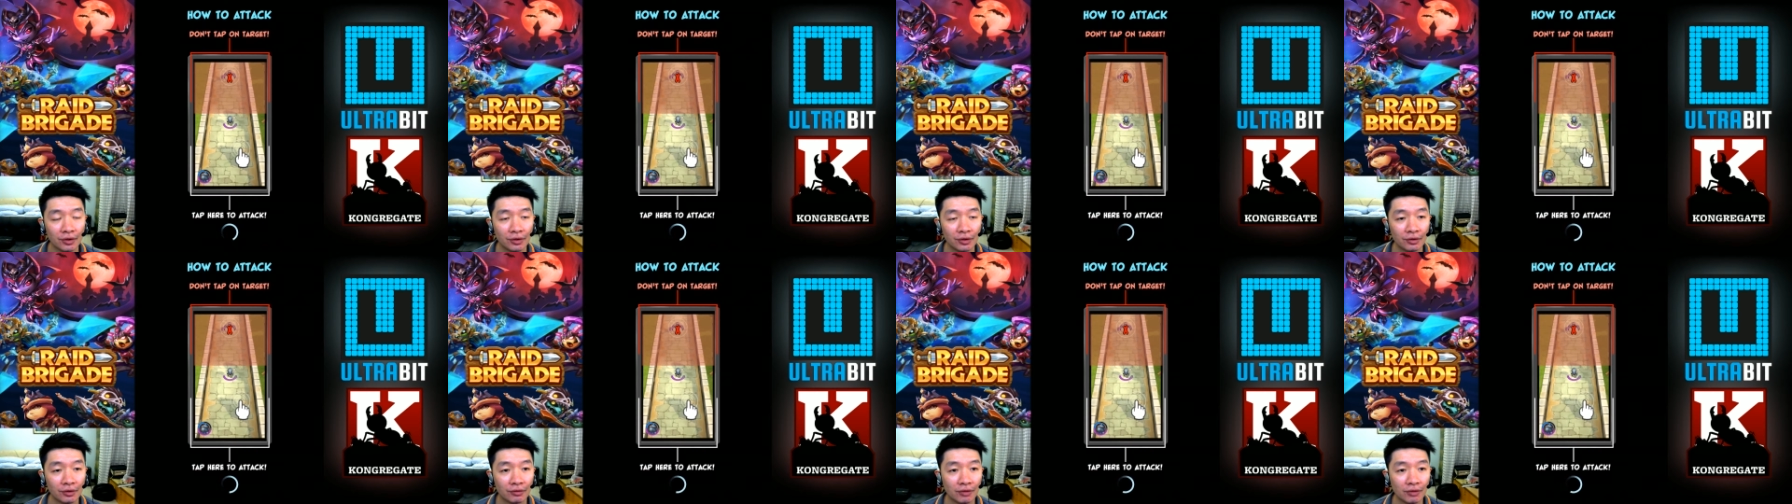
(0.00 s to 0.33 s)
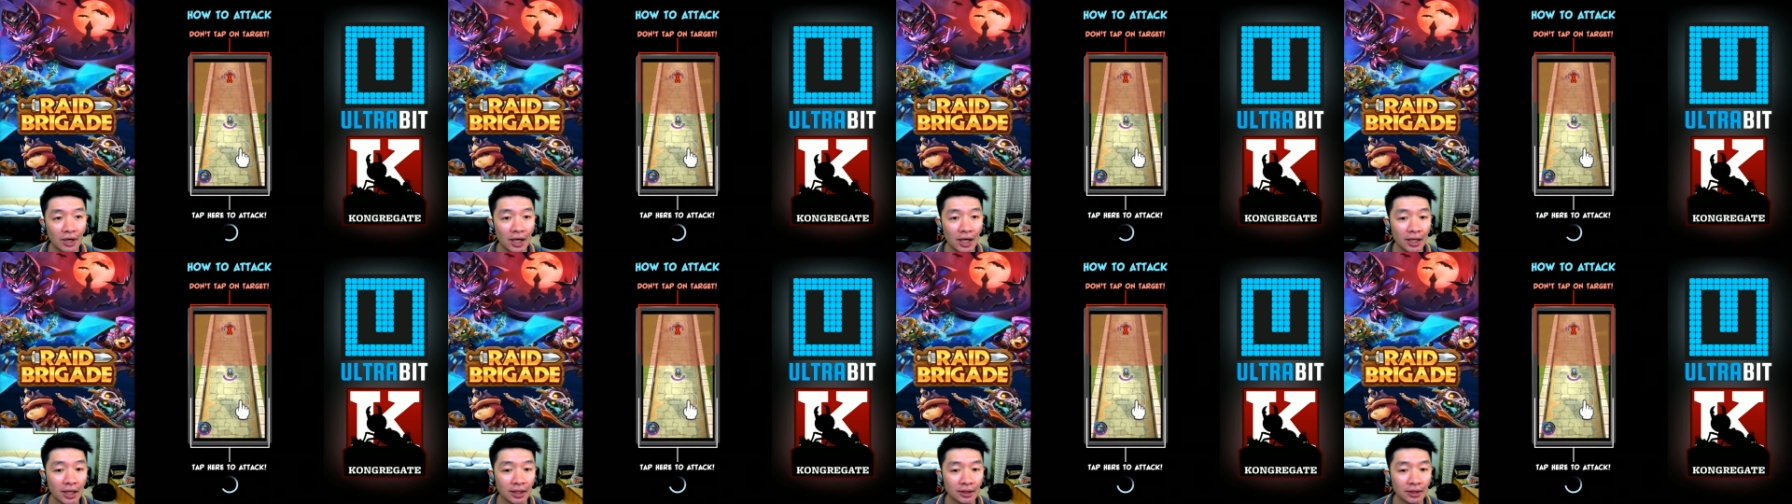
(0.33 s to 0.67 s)

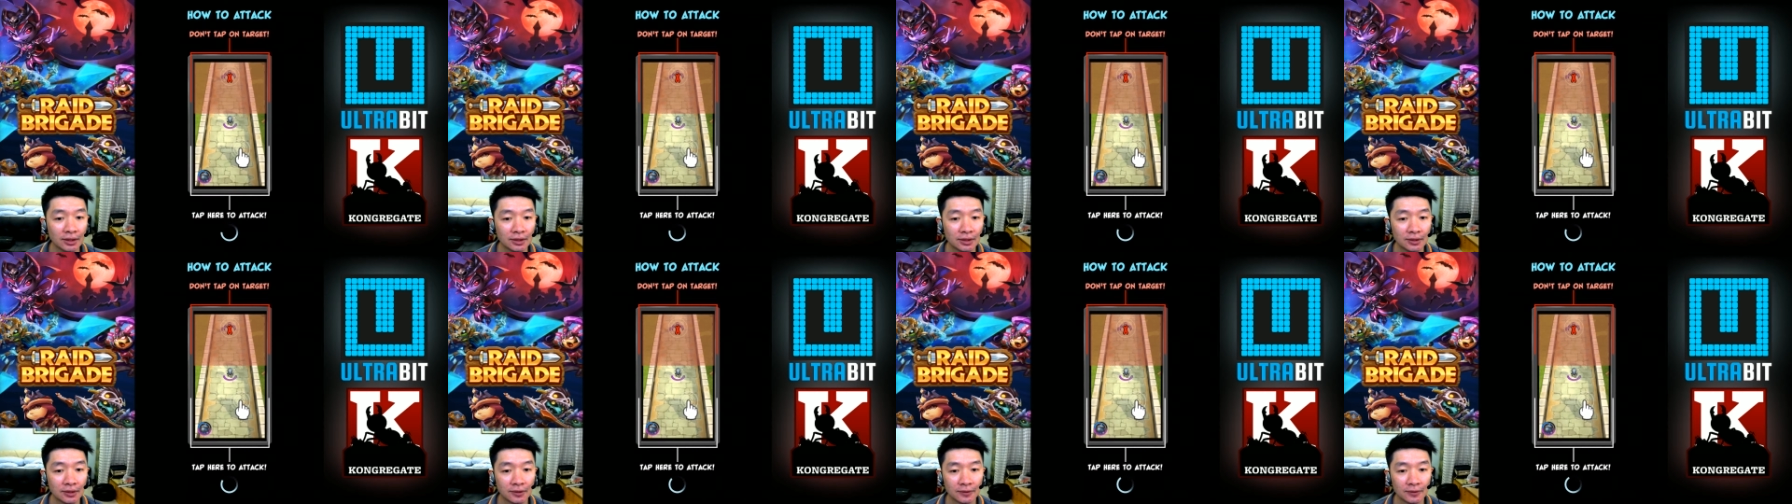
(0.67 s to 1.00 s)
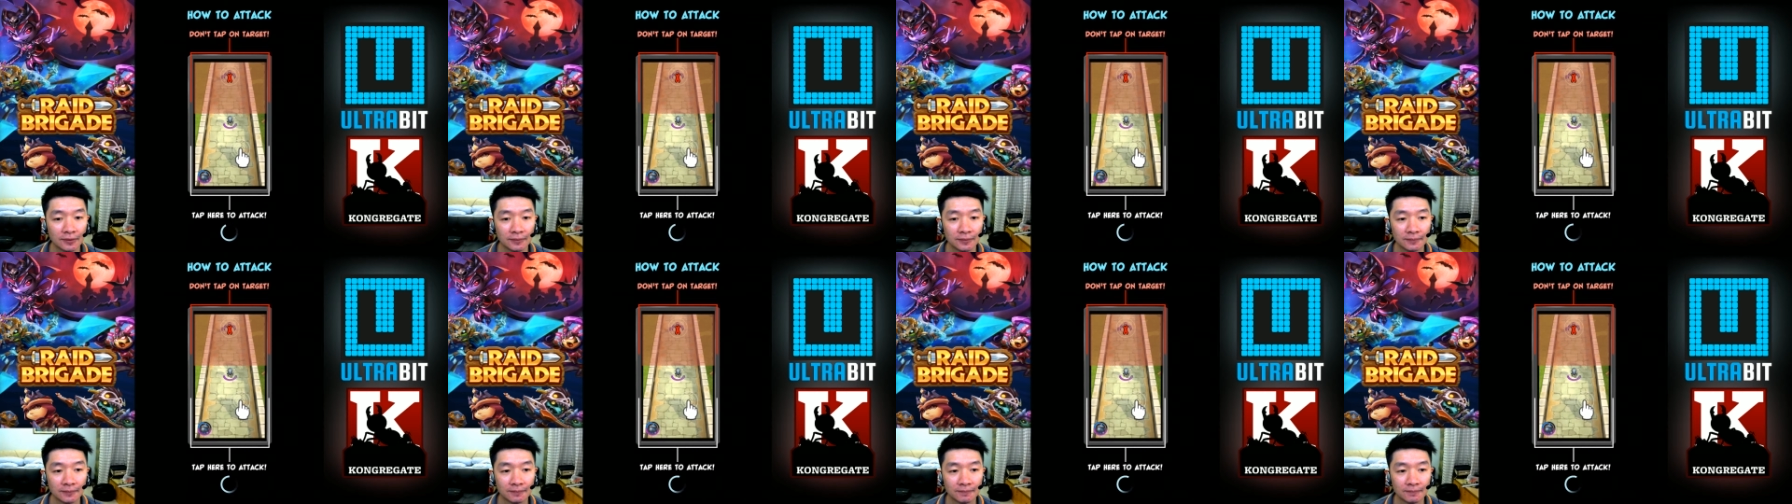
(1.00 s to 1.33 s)
Right.
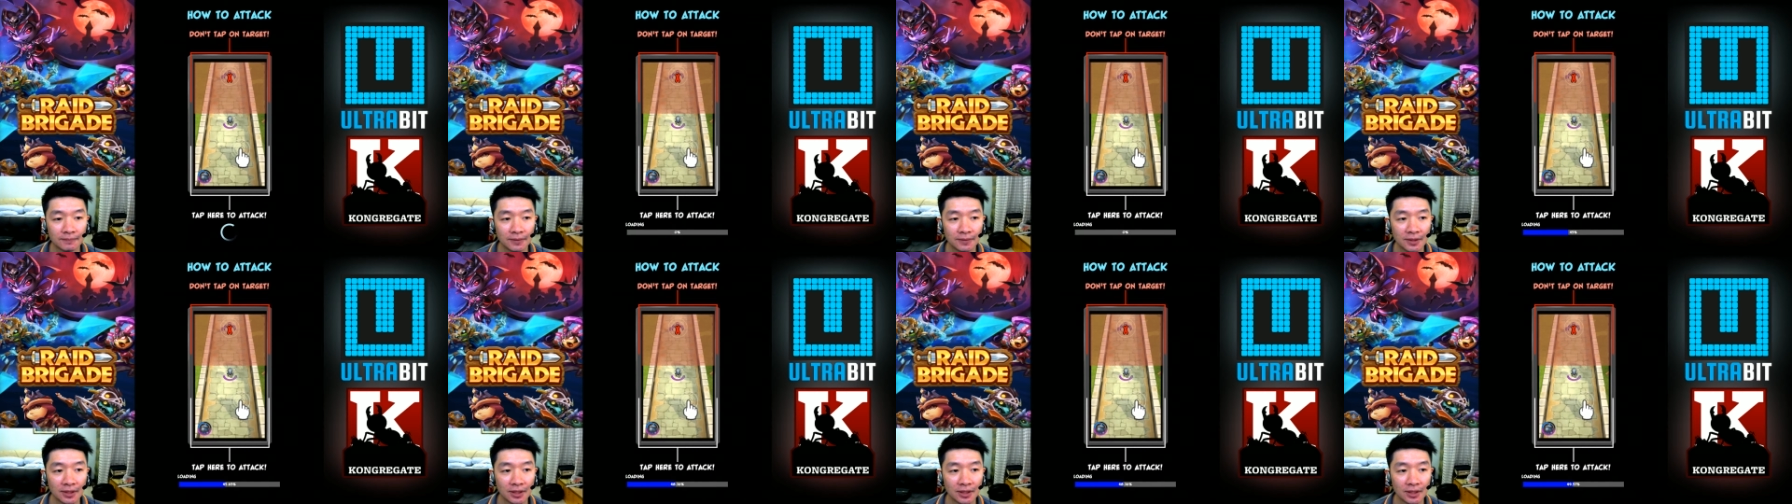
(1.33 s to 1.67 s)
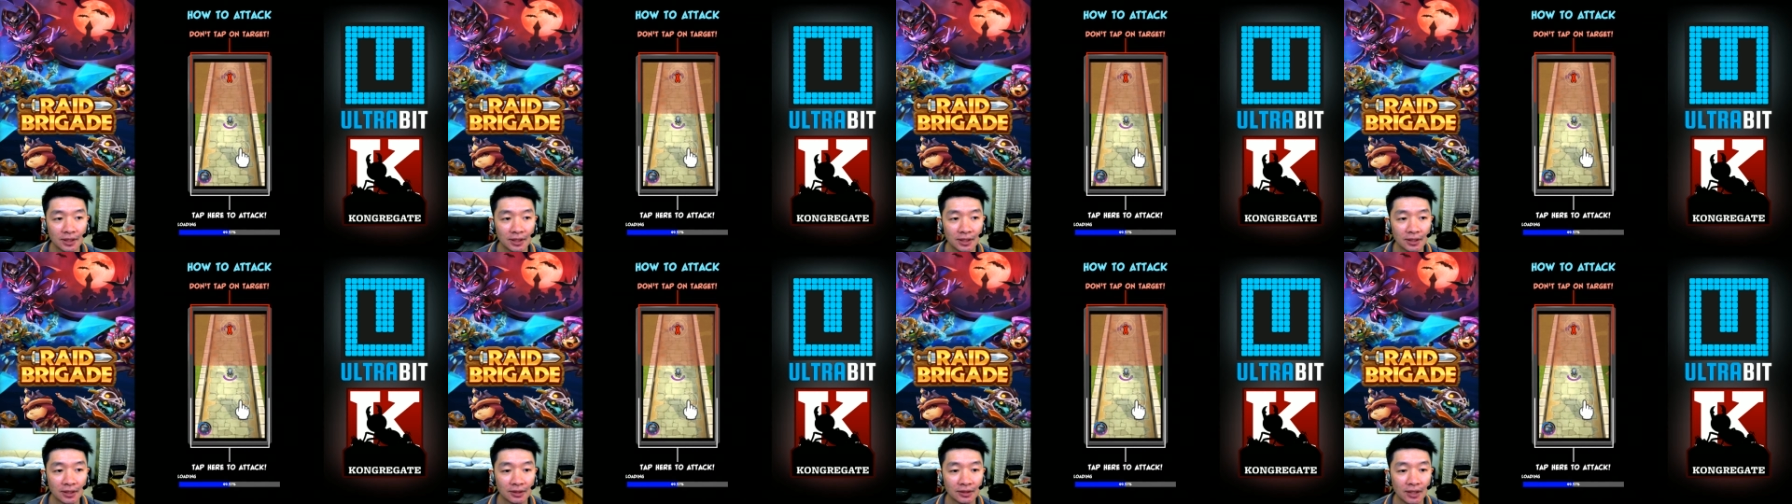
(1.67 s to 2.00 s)

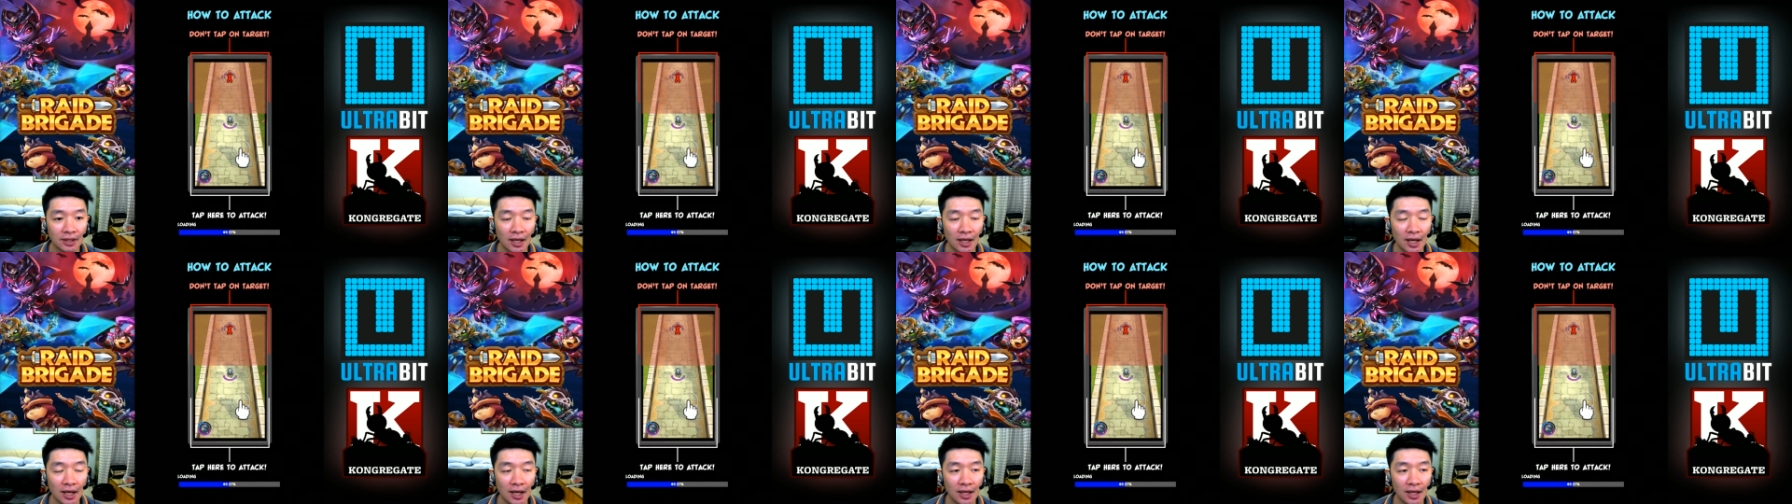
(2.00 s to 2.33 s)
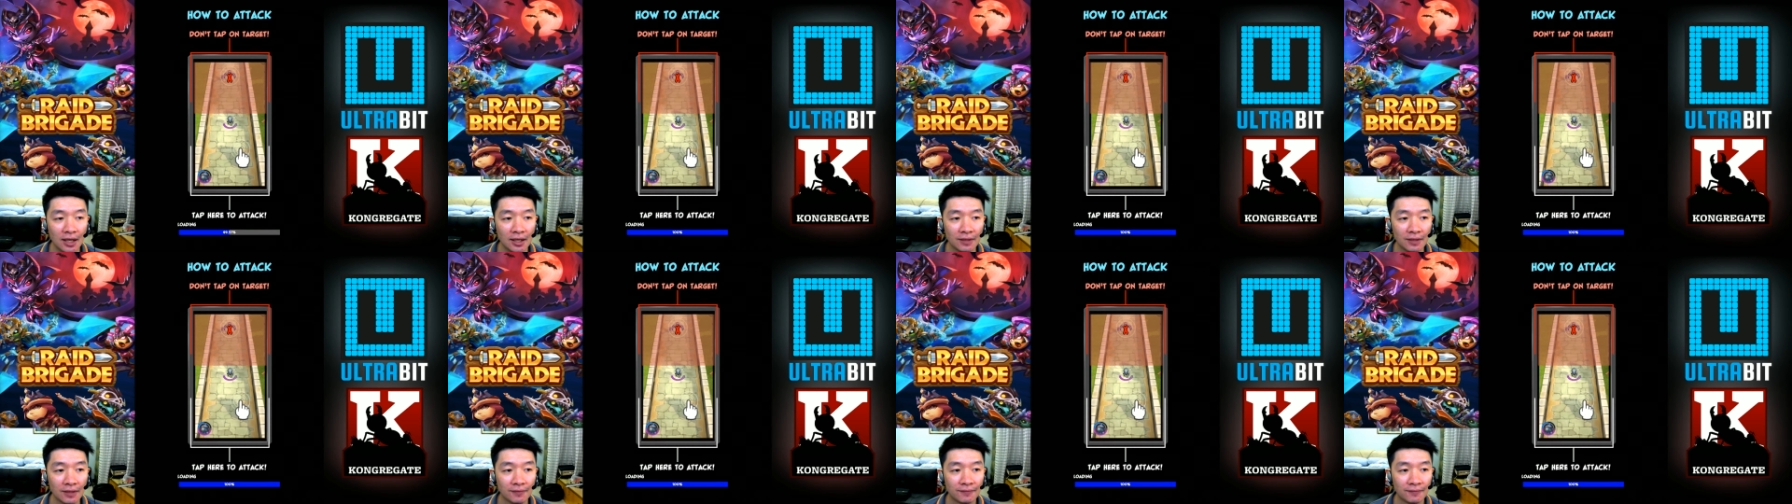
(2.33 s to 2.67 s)

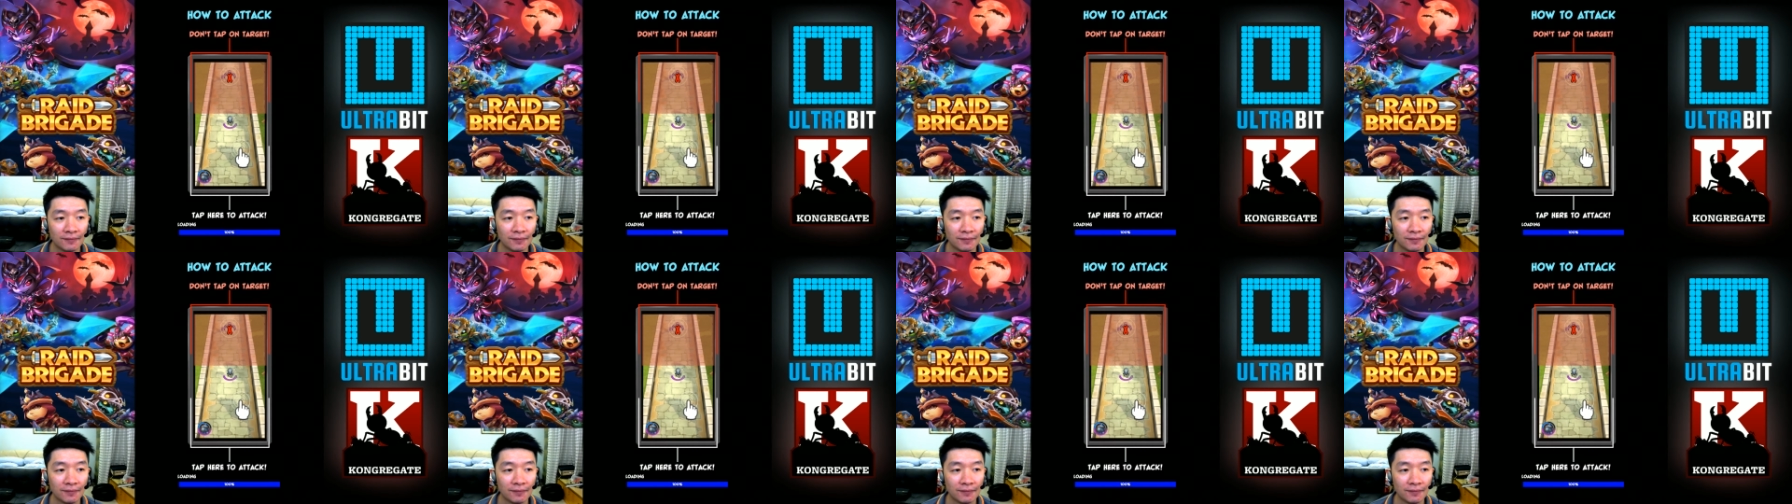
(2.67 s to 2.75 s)
Time